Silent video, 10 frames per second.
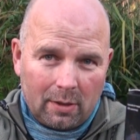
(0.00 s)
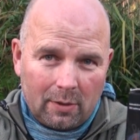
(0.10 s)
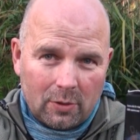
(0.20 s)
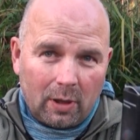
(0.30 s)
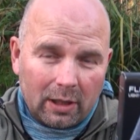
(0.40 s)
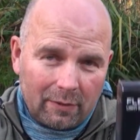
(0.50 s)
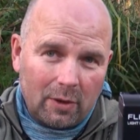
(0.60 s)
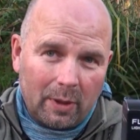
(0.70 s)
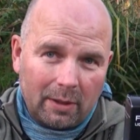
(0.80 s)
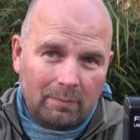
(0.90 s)
so I'll give it
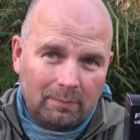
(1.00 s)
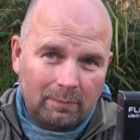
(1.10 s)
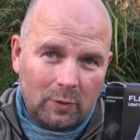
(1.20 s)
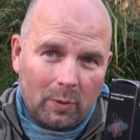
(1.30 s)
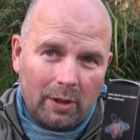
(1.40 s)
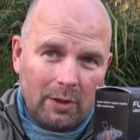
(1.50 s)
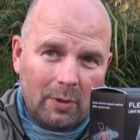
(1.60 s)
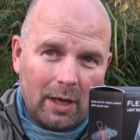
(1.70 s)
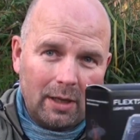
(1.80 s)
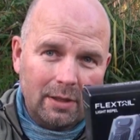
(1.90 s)
away to one of you
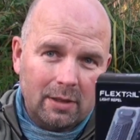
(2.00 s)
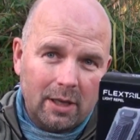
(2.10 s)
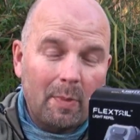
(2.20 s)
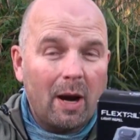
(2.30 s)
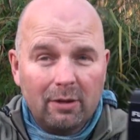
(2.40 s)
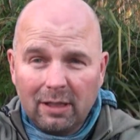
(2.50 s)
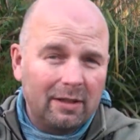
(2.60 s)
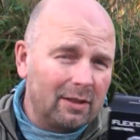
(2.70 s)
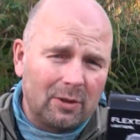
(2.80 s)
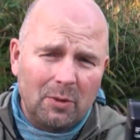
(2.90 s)
guys. Apparently
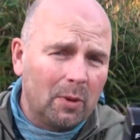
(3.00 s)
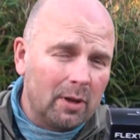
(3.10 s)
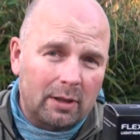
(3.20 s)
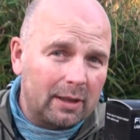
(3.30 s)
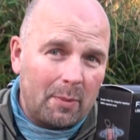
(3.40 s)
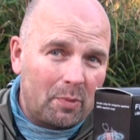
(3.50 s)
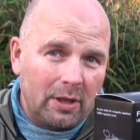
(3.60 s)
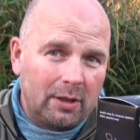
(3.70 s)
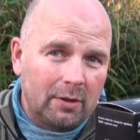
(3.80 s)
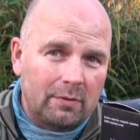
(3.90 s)
they do work, they get
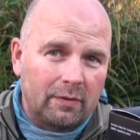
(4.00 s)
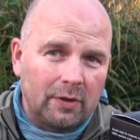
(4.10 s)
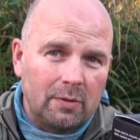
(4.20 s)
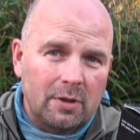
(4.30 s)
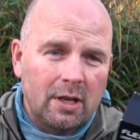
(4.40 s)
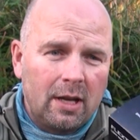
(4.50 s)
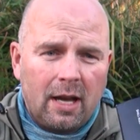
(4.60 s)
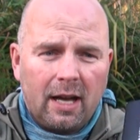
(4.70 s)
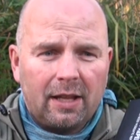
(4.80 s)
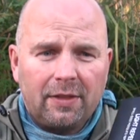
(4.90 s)
pretty good reviews,
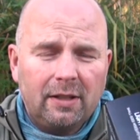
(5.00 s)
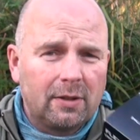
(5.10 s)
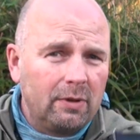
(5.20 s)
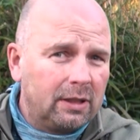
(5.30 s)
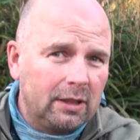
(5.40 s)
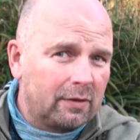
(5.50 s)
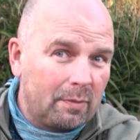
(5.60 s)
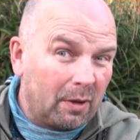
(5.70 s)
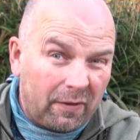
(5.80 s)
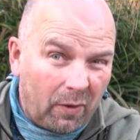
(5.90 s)
and I think they retail for
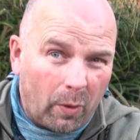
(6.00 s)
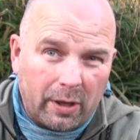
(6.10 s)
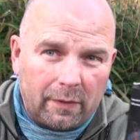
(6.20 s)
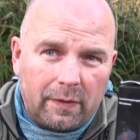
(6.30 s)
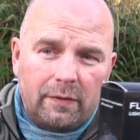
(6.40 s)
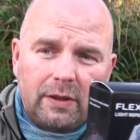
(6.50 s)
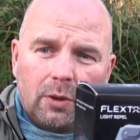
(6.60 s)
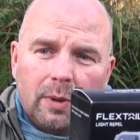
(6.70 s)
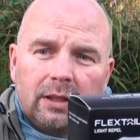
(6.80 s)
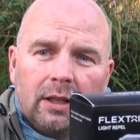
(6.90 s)
about 40 or 50
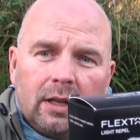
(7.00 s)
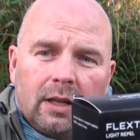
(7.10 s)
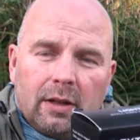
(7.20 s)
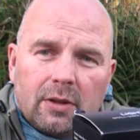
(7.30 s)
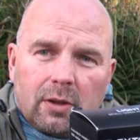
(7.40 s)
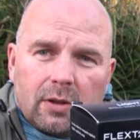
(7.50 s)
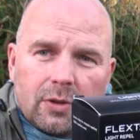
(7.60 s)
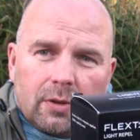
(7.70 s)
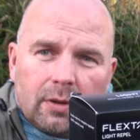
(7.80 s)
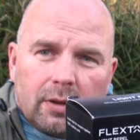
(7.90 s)
quid. And there's
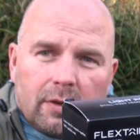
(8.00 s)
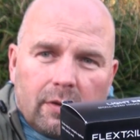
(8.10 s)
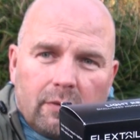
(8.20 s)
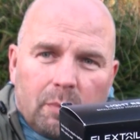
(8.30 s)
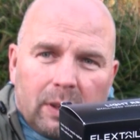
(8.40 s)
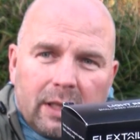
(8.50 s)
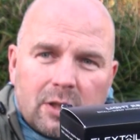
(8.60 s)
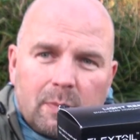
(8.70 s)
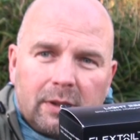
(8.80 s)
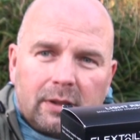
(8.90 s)
also
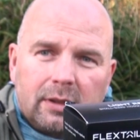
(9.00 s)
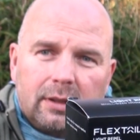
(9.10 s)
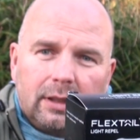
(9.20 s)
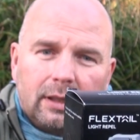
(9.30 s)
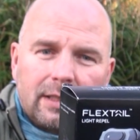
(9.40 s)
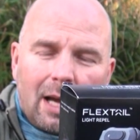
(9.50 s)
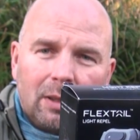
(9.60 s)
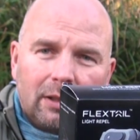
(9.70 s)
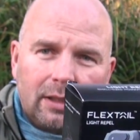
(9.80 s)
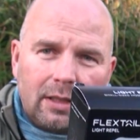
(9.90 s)
replacement little
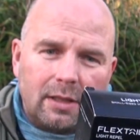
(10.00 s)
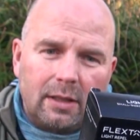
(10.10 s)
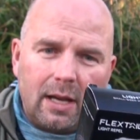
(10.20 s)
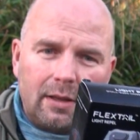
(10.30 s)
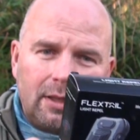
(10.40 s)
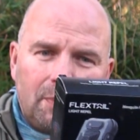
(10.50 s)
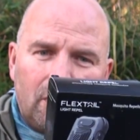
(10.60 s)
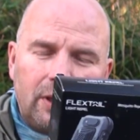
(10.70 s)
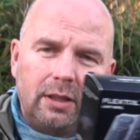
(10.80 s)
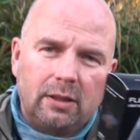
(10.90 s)
tablet things in there that you
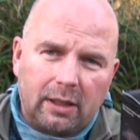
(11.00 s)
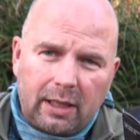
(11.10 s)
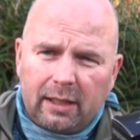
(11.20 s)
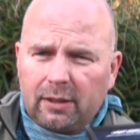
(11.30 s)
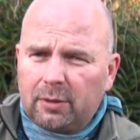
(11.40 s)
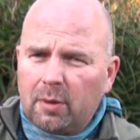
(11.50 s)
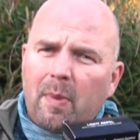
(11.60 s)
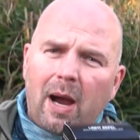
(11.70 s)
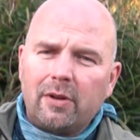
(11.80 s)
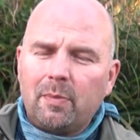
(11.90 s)
put in, and you connect it to a
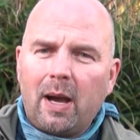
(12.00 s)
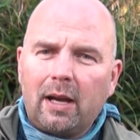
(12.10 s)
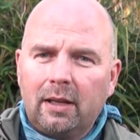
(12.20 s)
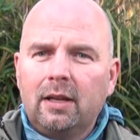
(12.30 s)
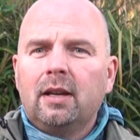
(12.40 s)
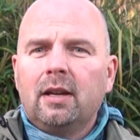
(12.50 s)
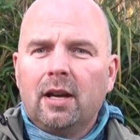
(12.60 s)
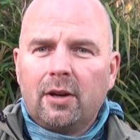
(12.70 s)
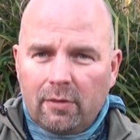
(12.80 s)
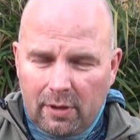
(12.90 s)
battery pack,
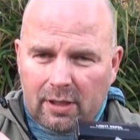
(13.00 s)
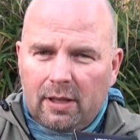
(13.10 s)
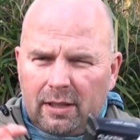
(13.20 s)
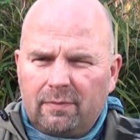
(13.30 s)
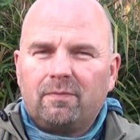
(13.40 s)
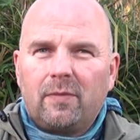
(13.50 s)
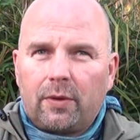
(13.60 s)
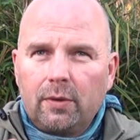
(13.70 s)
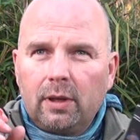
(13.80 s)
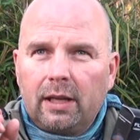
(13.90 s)
and it
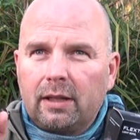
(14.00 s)
through like